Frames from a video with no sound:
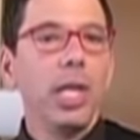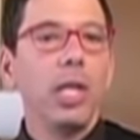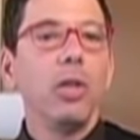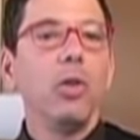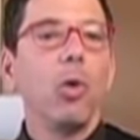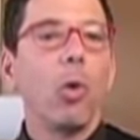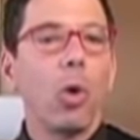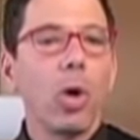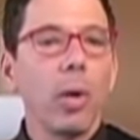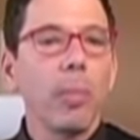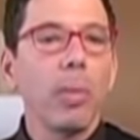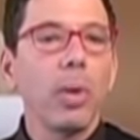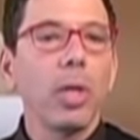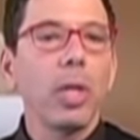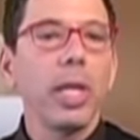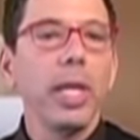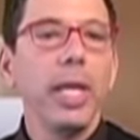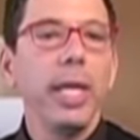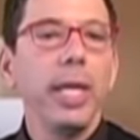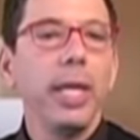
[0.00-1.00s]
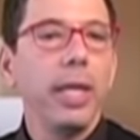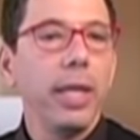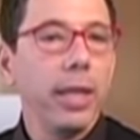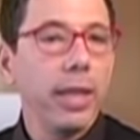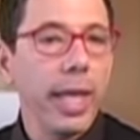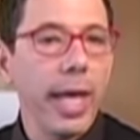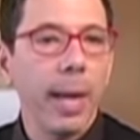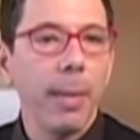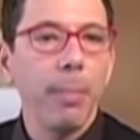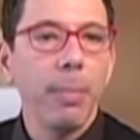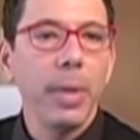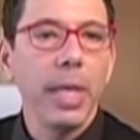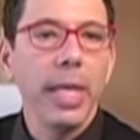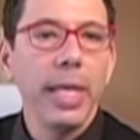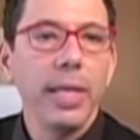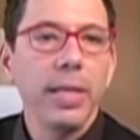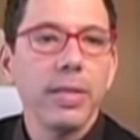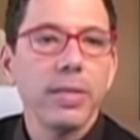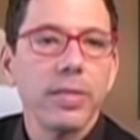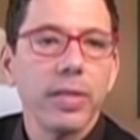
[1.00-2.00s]
normally that
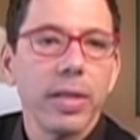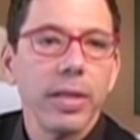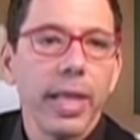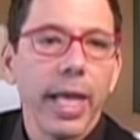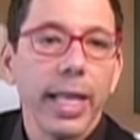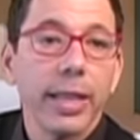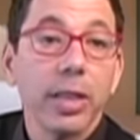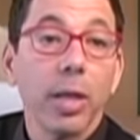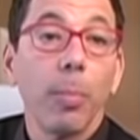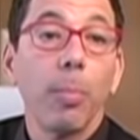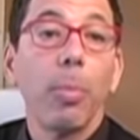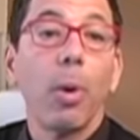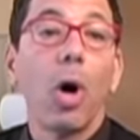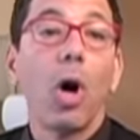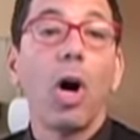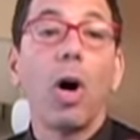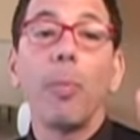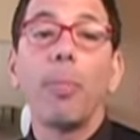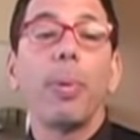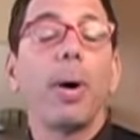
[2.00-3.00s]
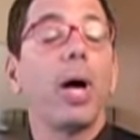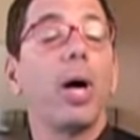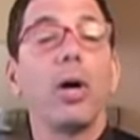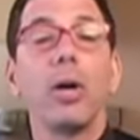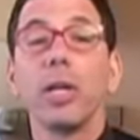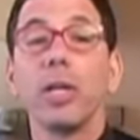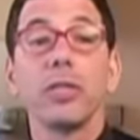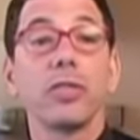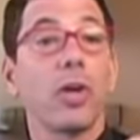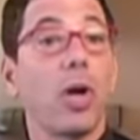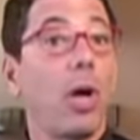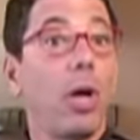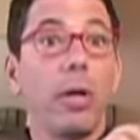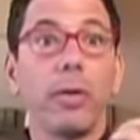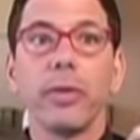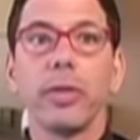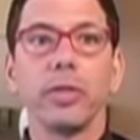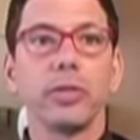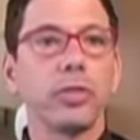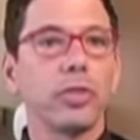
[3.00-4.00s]
means that the ball part is
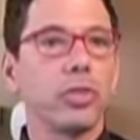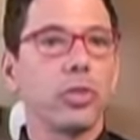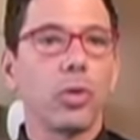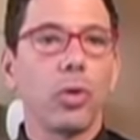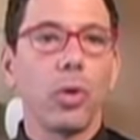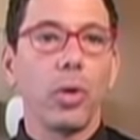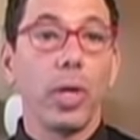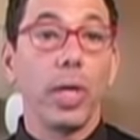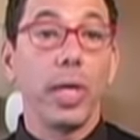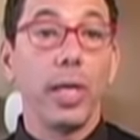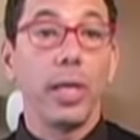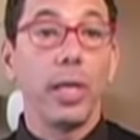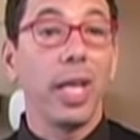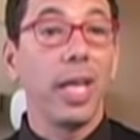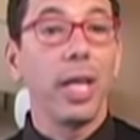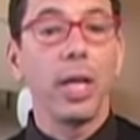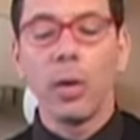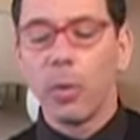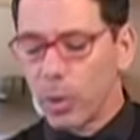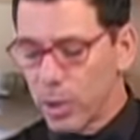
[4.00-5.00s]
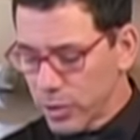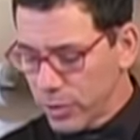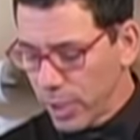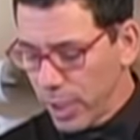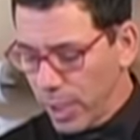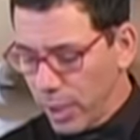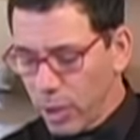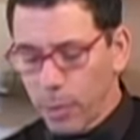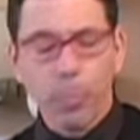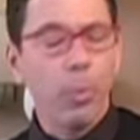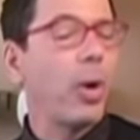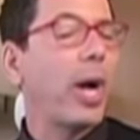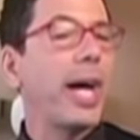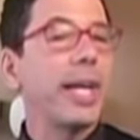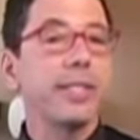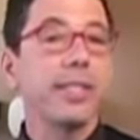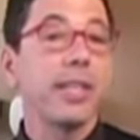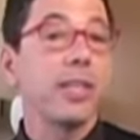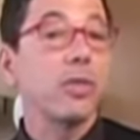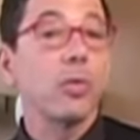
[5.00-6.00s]
all destroyed. Like, in other words, the
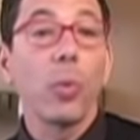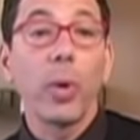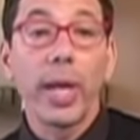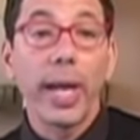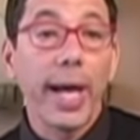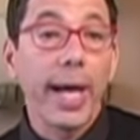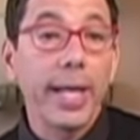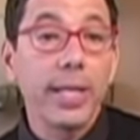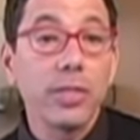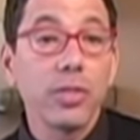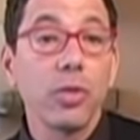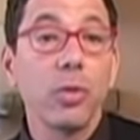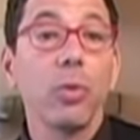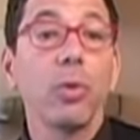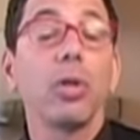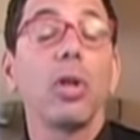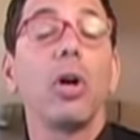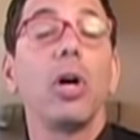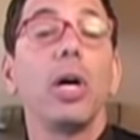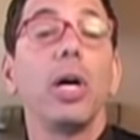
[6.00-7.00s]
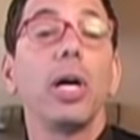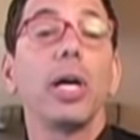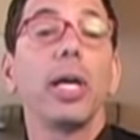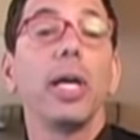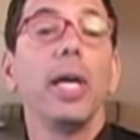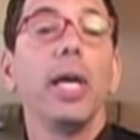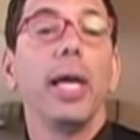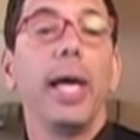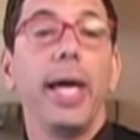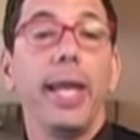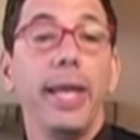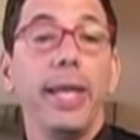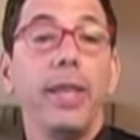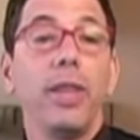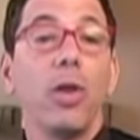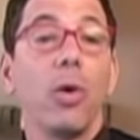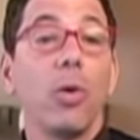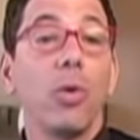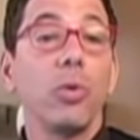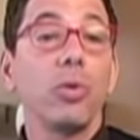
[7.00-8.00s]
process went on too long, and in
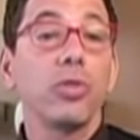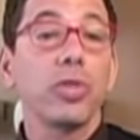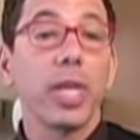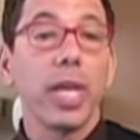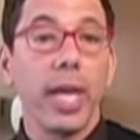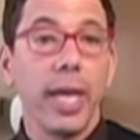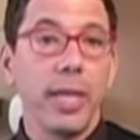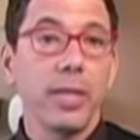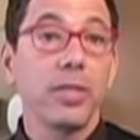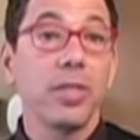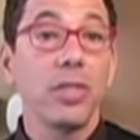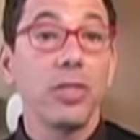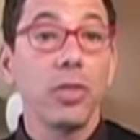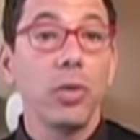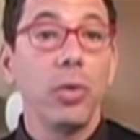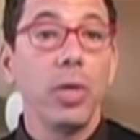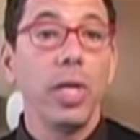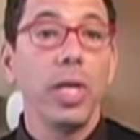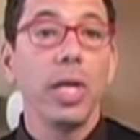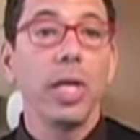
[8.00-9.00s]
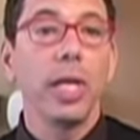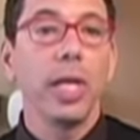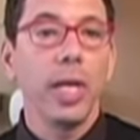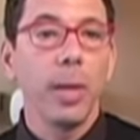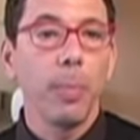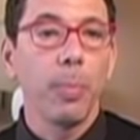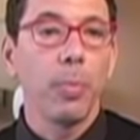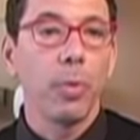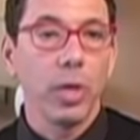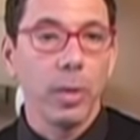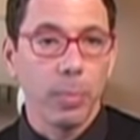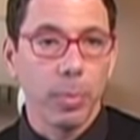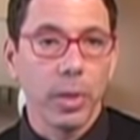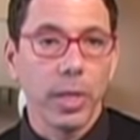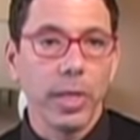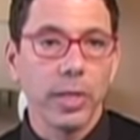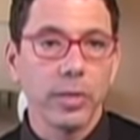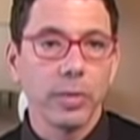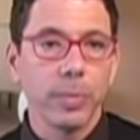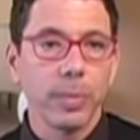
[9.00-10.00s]
those cases you need a hip
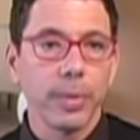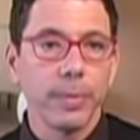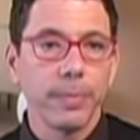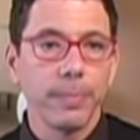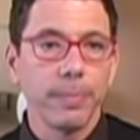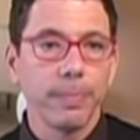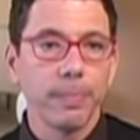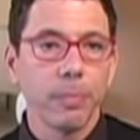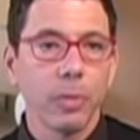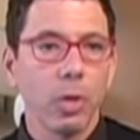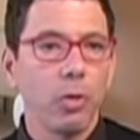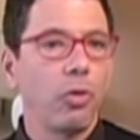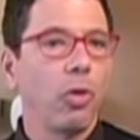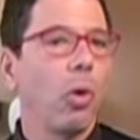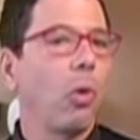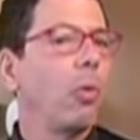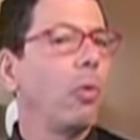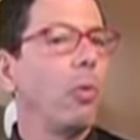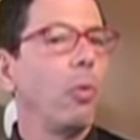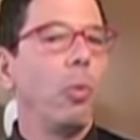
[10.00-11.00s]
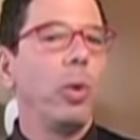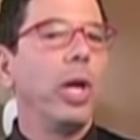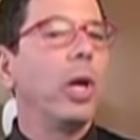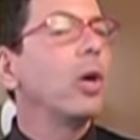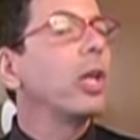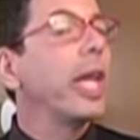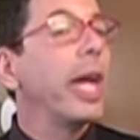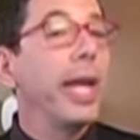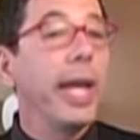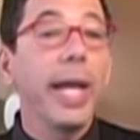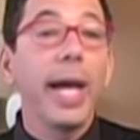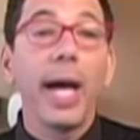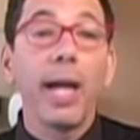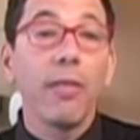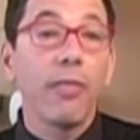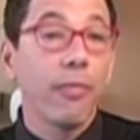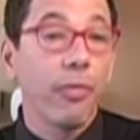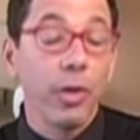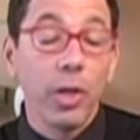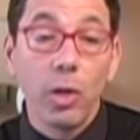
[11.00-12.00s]
replacement. So we are getting on
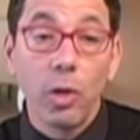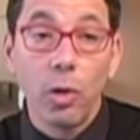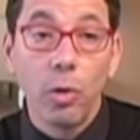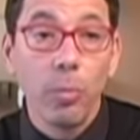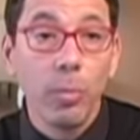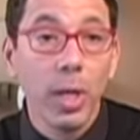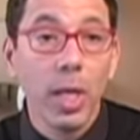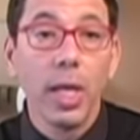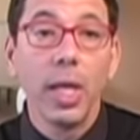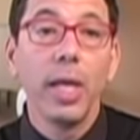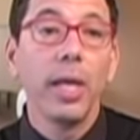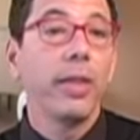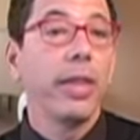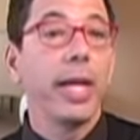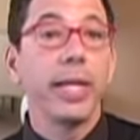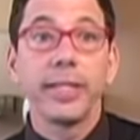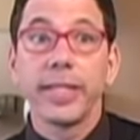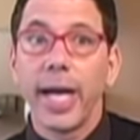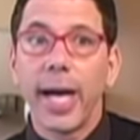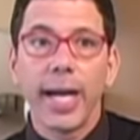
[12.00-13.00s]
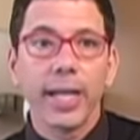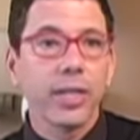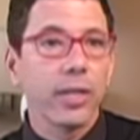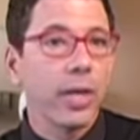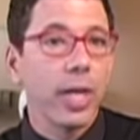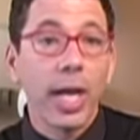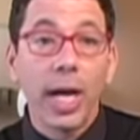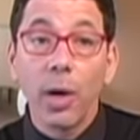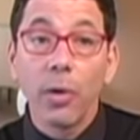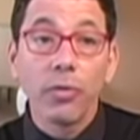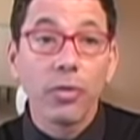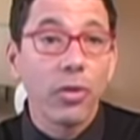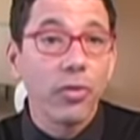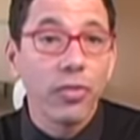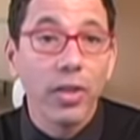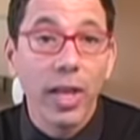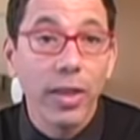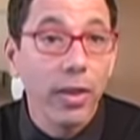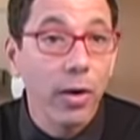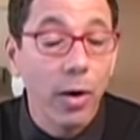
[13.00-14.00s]
film that Dr. Hauser
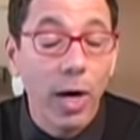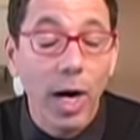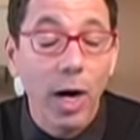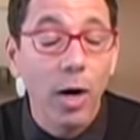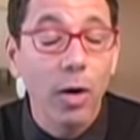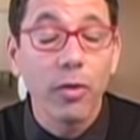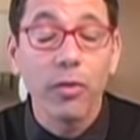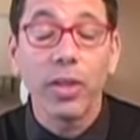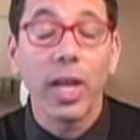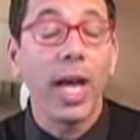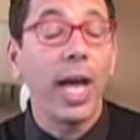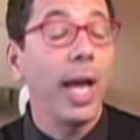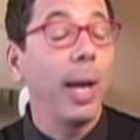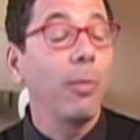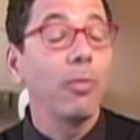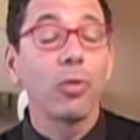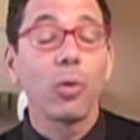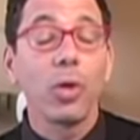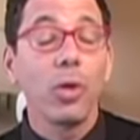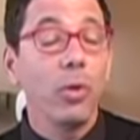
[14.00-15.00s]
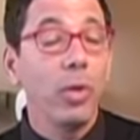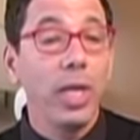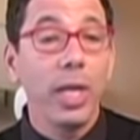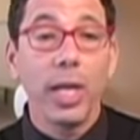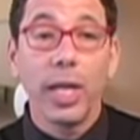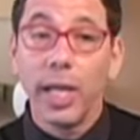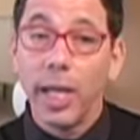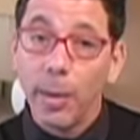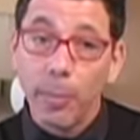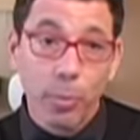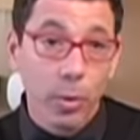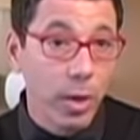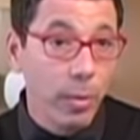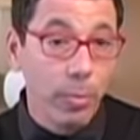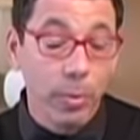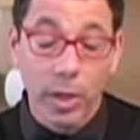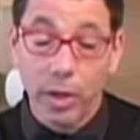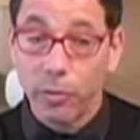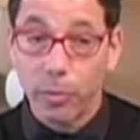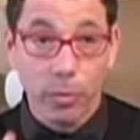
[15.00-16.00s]
said there are times where you need a hip
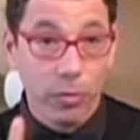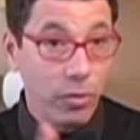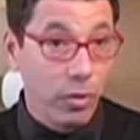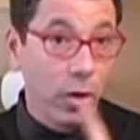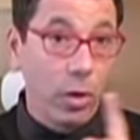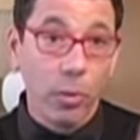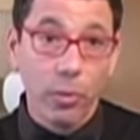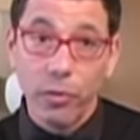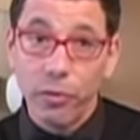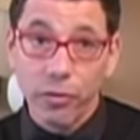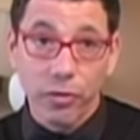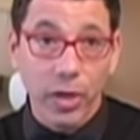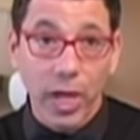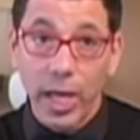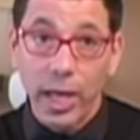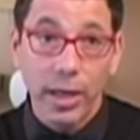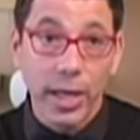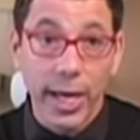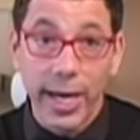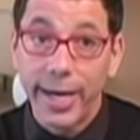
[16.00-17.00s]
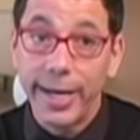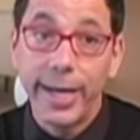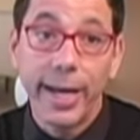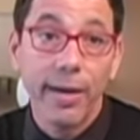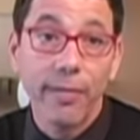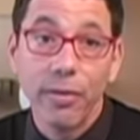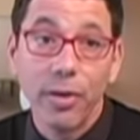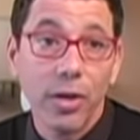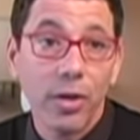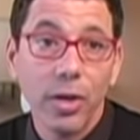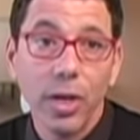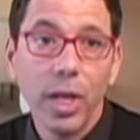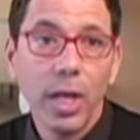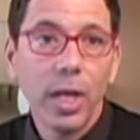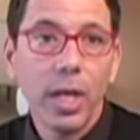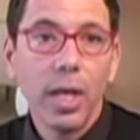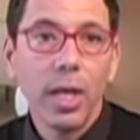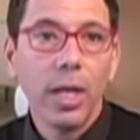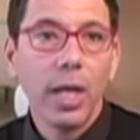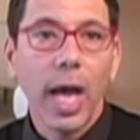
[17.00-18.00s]
replacement. So don't say that
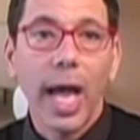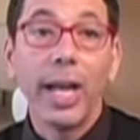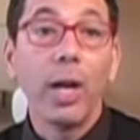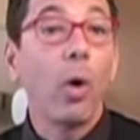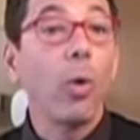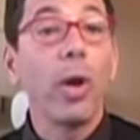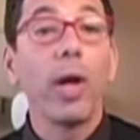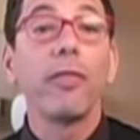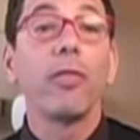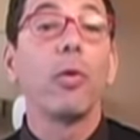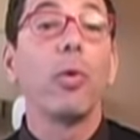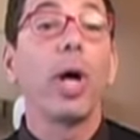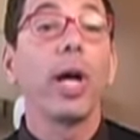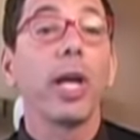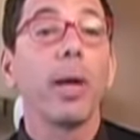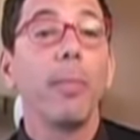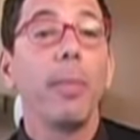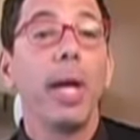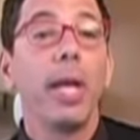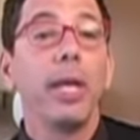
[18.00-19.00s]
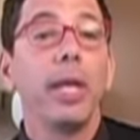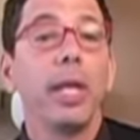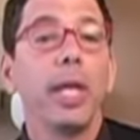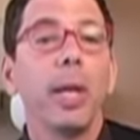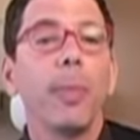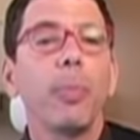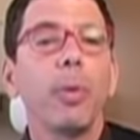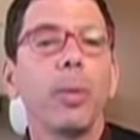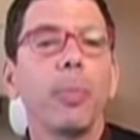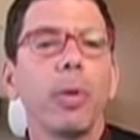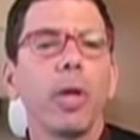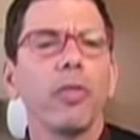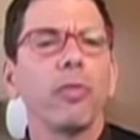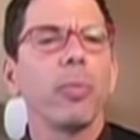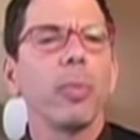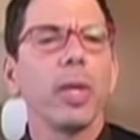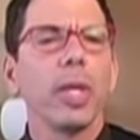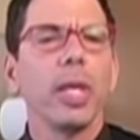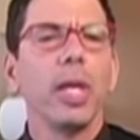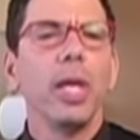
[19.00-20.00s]
I don't ever recommend a hip replacement,